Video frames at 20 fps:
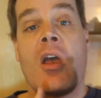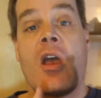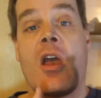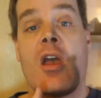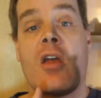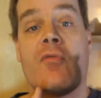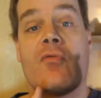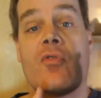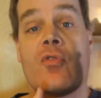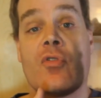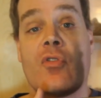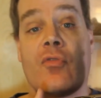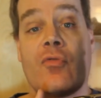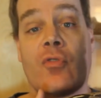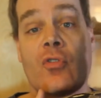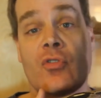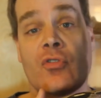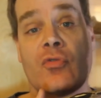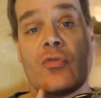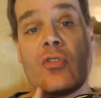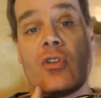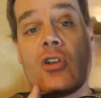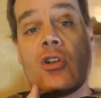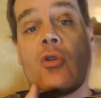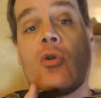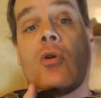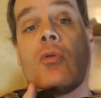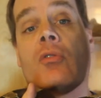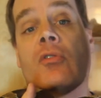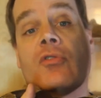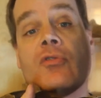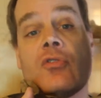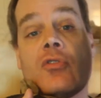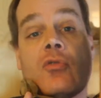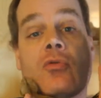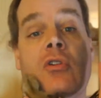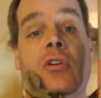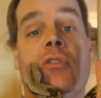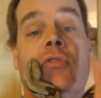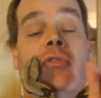And for the first video in the
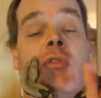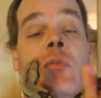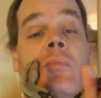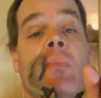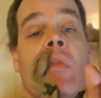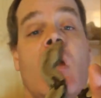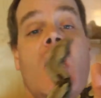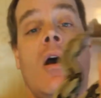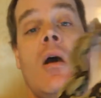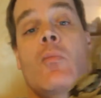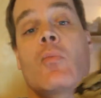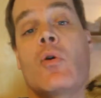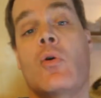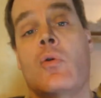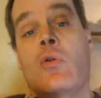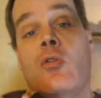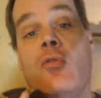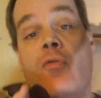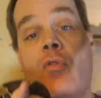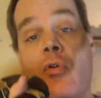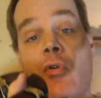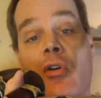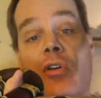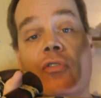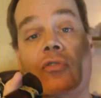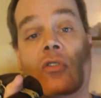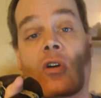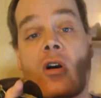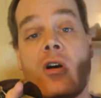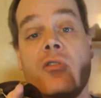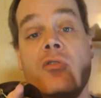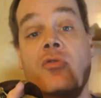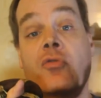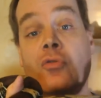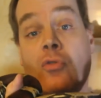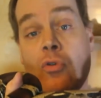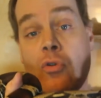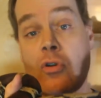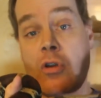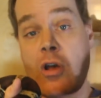series, I'm going to focus on
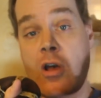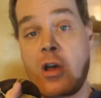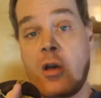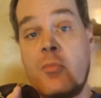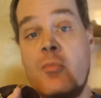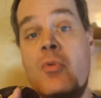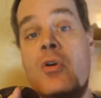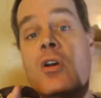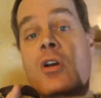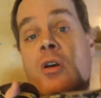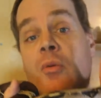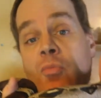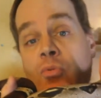Suriname and